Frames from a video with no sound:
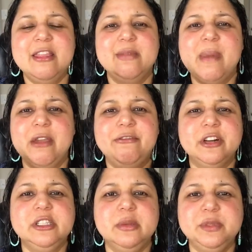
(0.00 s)
My
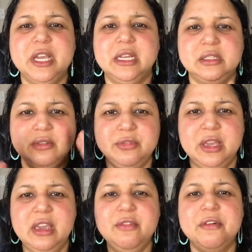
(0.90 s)
first objective,
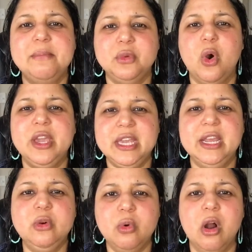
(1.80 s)
if I'm
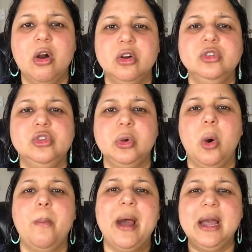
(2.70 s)
eating wrong, to
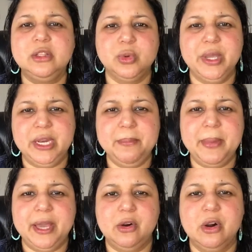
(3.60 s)
go back to eating
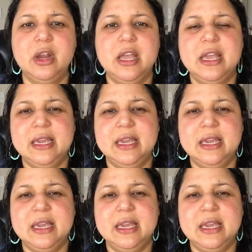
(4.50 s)
better,